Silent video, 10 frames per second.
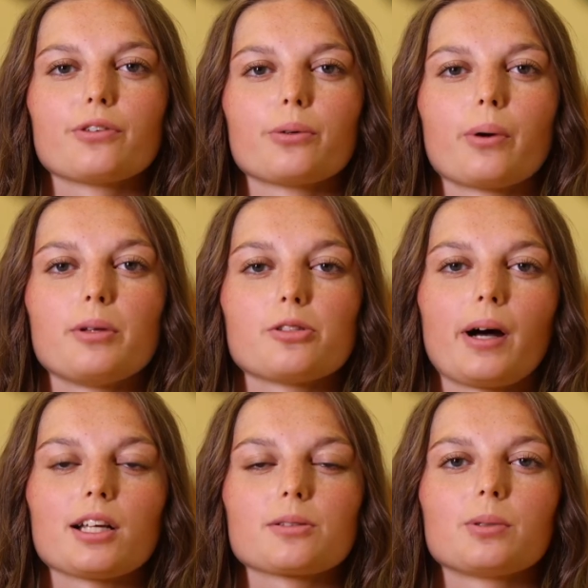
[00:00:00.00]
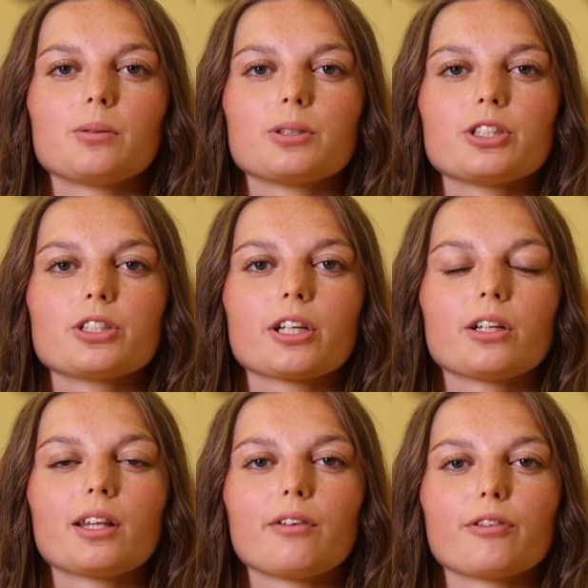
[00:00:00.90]
for women's basketball, which is a
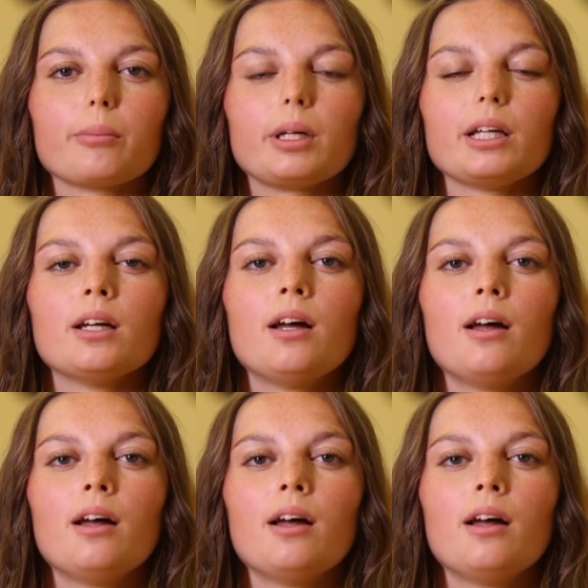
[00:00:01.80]
good thing for me.